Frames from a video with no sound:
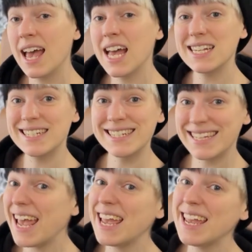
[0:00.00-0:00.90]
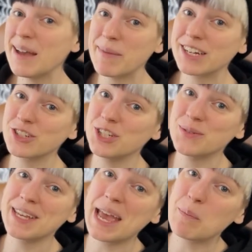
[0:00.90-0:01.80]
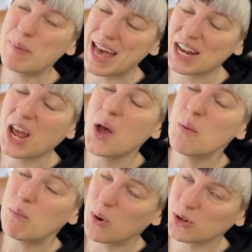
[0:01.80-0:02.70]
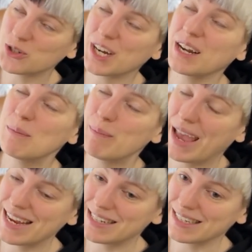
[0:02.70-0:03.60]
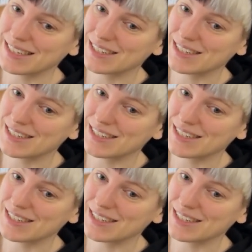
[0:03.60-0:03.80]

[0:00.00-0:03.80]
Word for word: and today I'm actually doing a pet portrait painting.